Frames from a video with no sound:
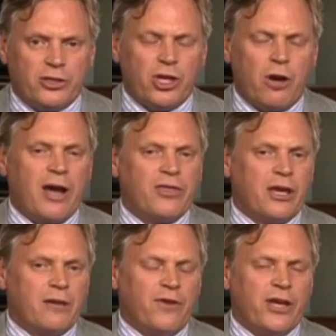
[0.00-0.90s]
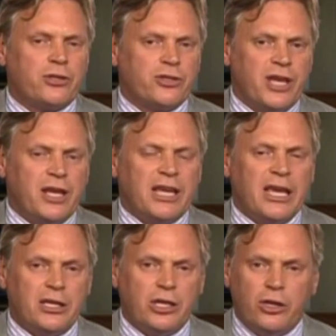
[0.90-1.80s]
So I think investors need to
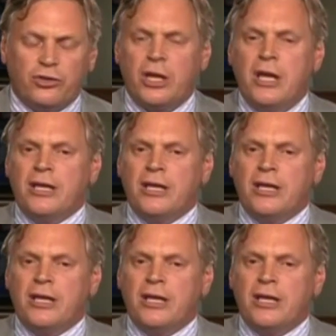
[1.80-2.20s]
get used